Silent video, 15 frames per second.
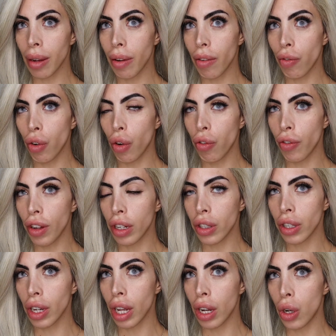Faux
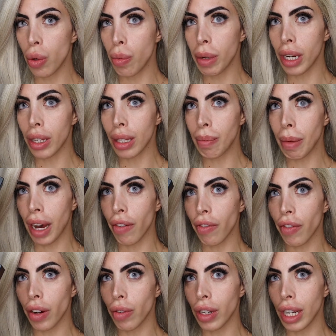Filter Luminous Matte
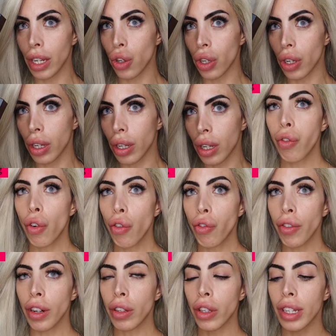Foundation. The Faux
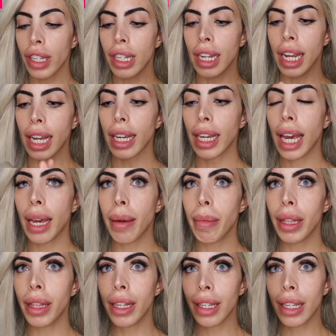Filter stick came
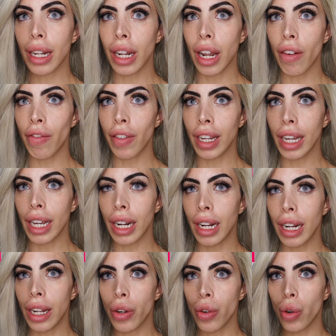in this lovely
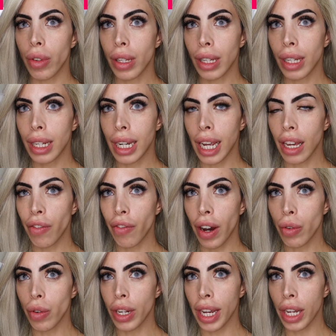little stick
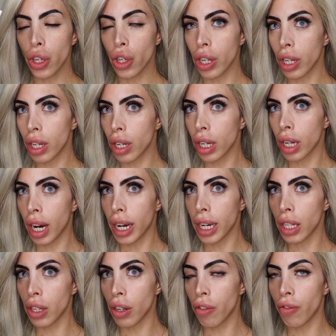foundation
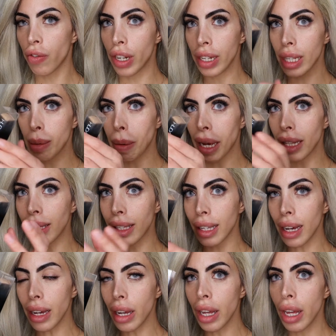kind of dispenser,